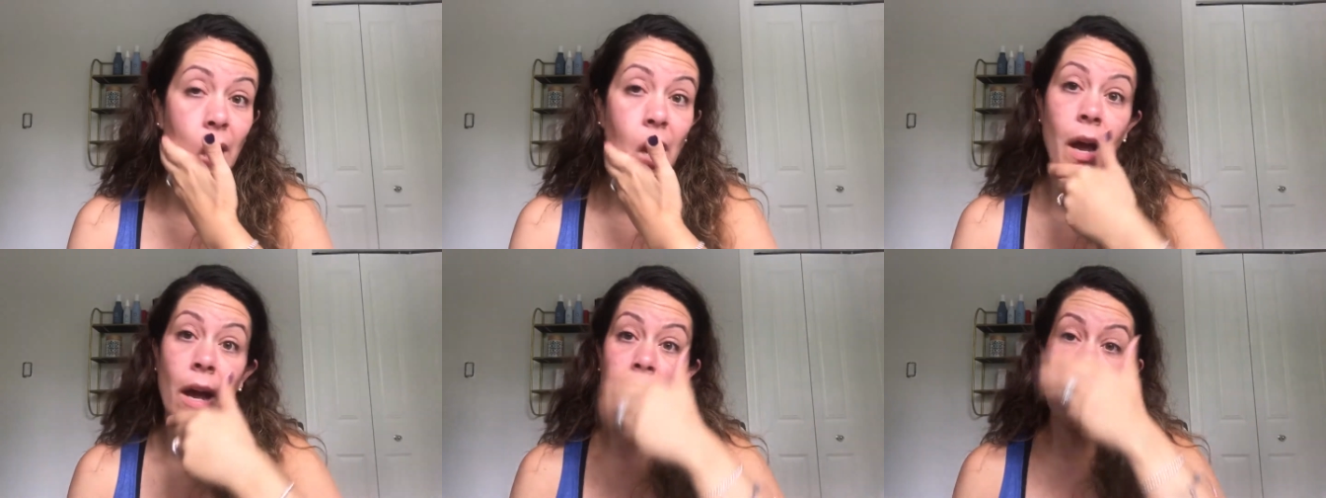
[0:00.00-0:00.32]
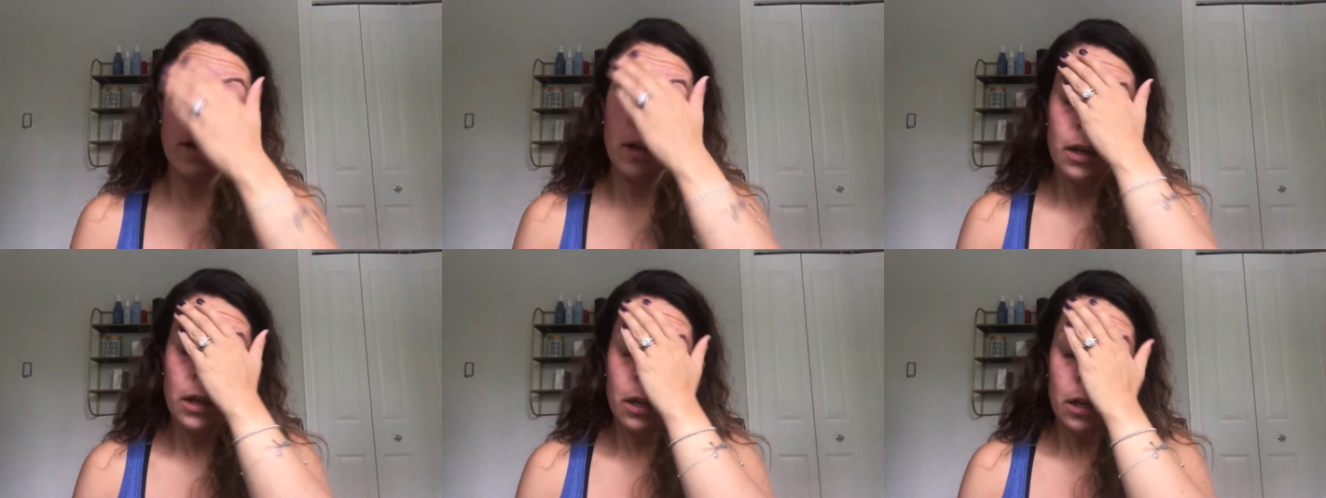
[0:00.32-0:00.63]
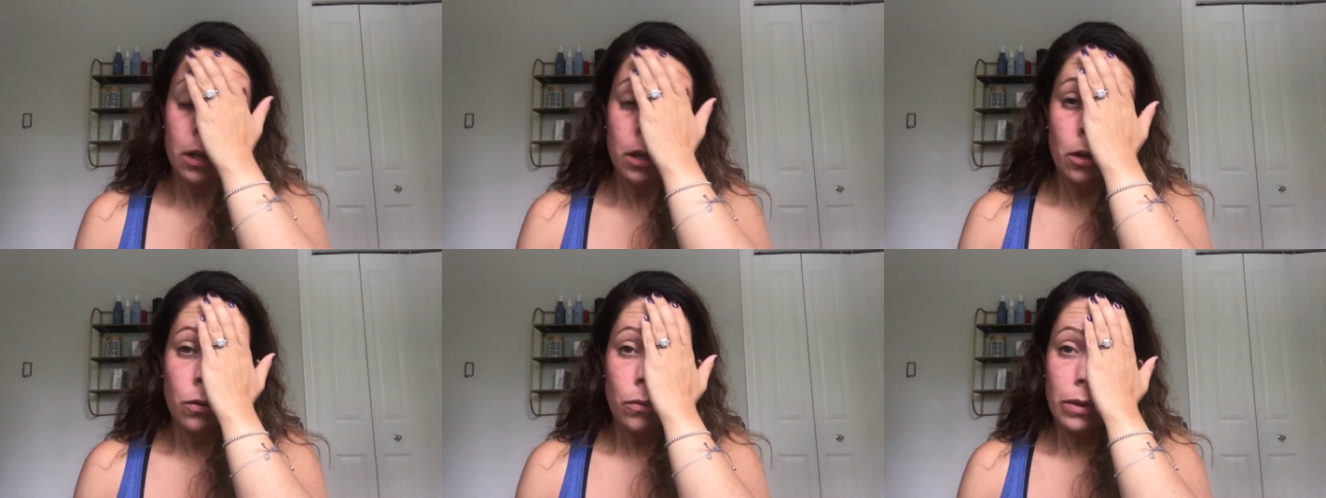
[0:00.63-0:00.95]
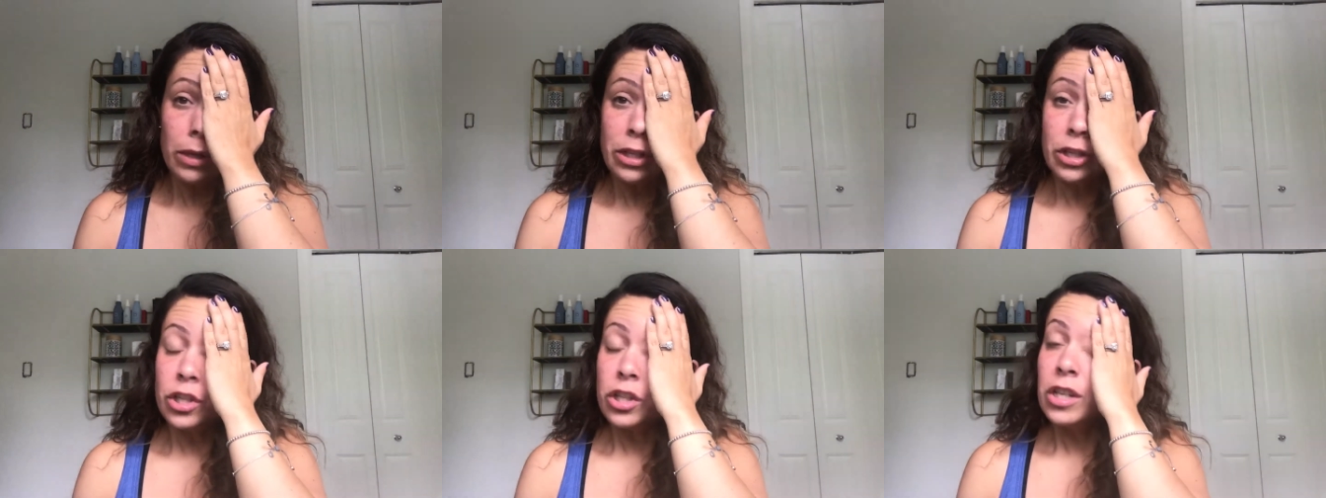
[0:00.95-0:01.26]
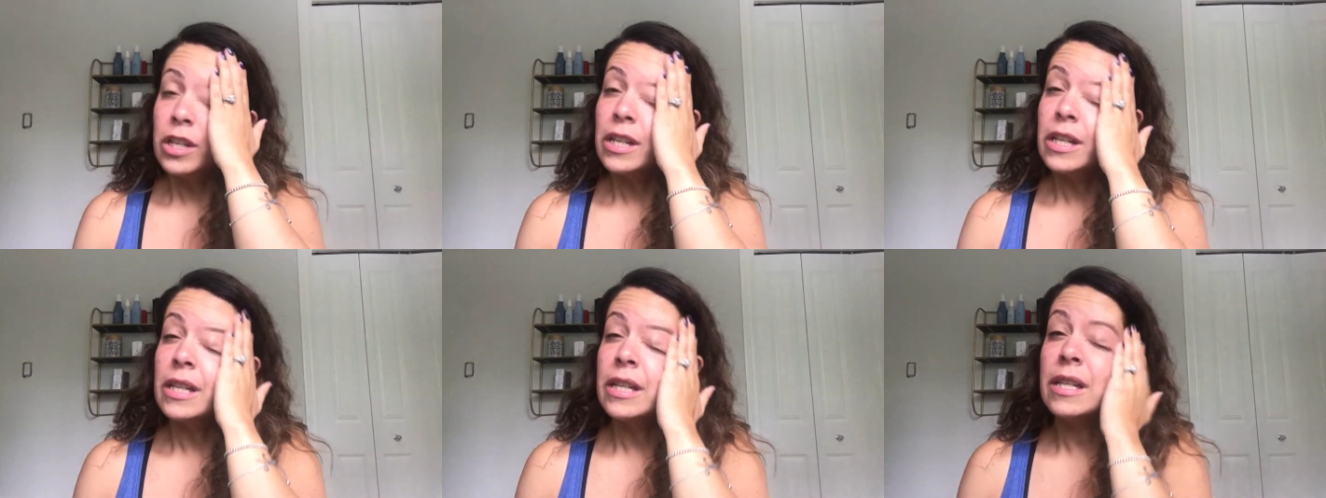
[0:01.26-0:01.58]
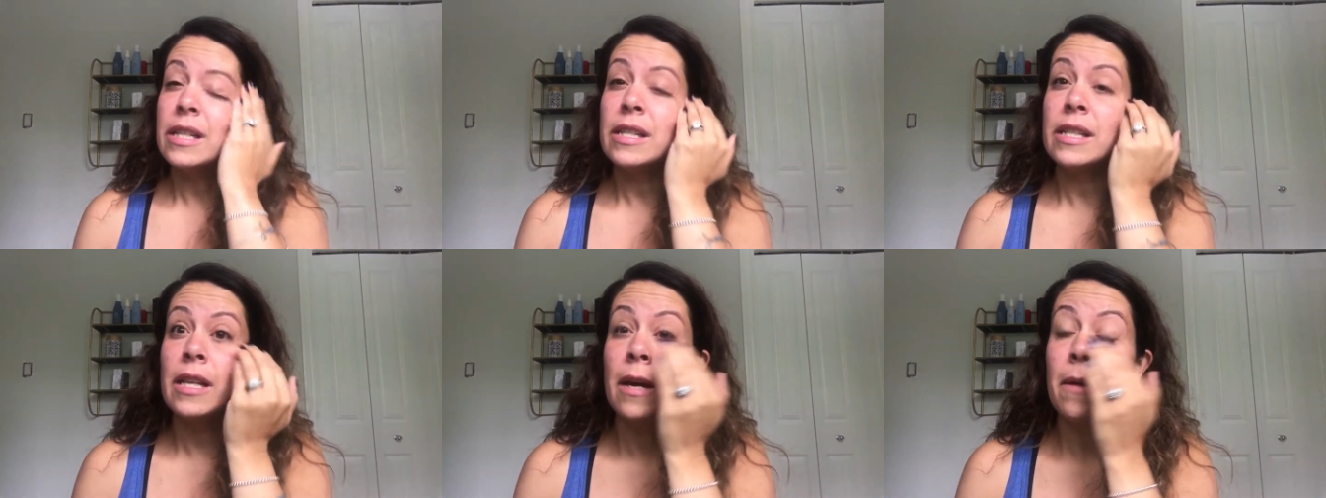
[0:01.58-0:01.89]
uh, which
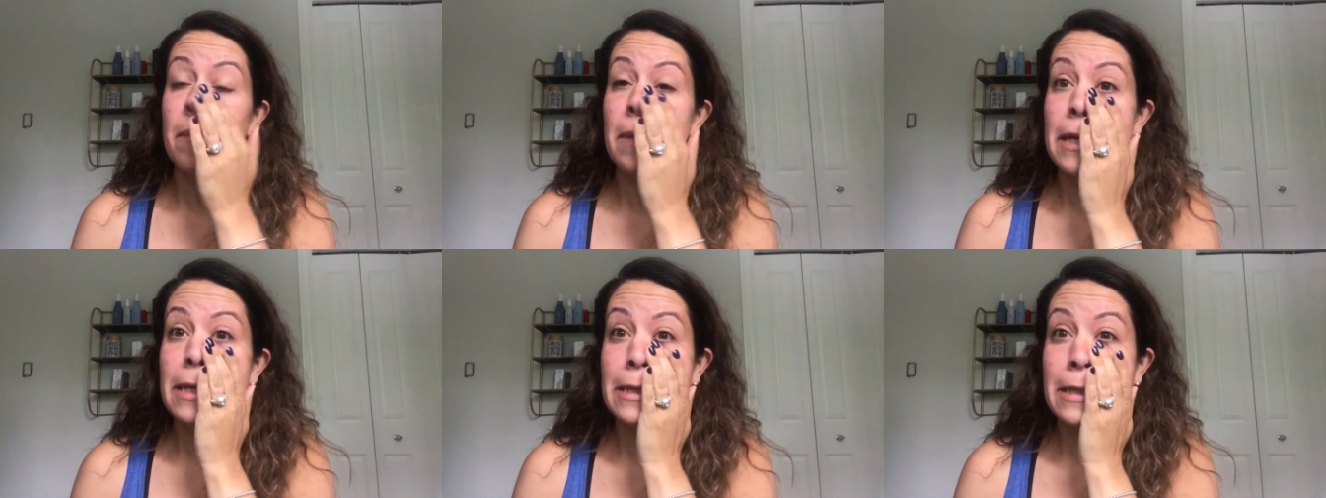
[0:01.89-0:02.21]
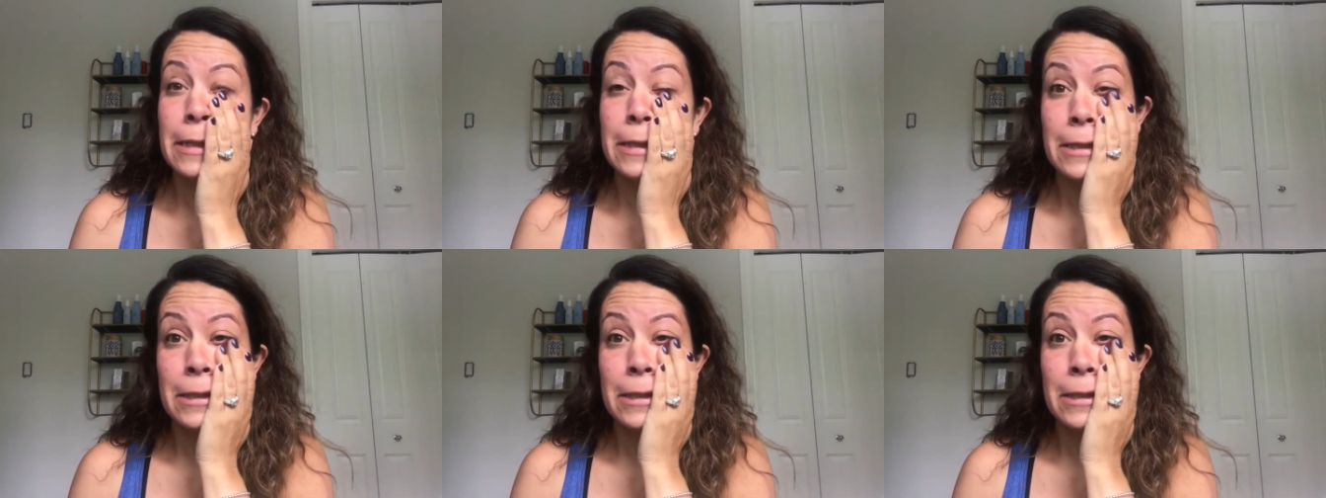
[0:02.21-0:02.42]
is amazing.